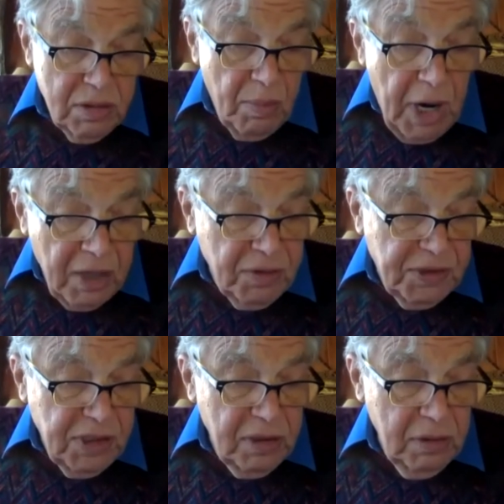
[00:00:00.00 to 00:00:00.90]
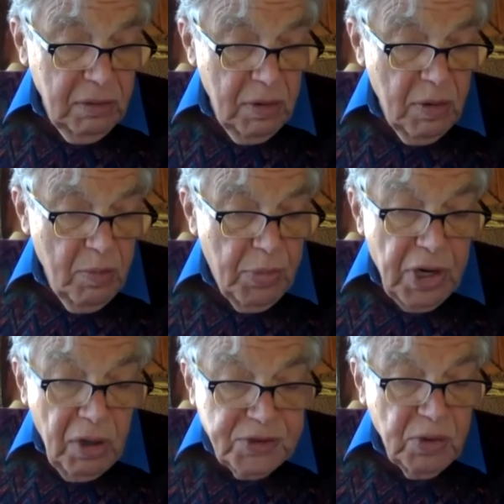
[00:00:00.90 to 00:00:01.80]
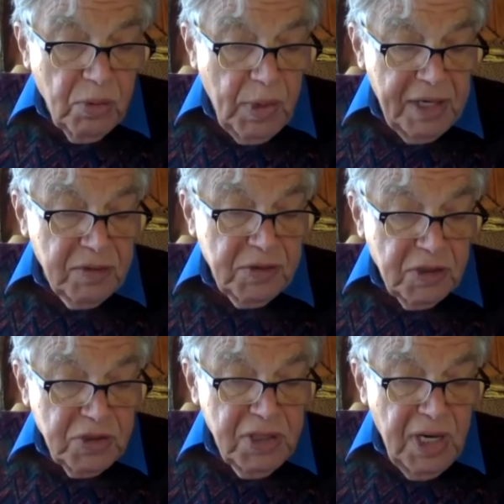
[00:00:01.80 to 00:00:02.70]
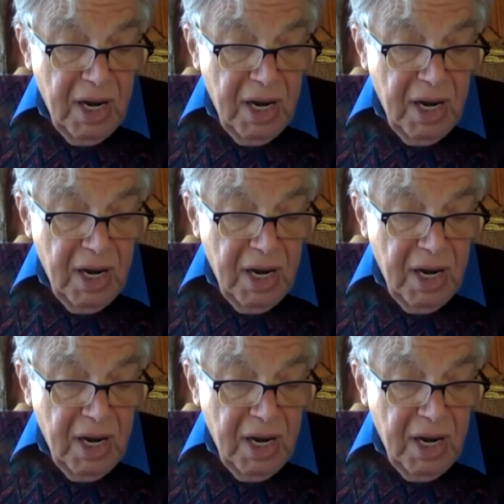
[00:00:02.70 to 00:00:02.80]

democracy, but also around such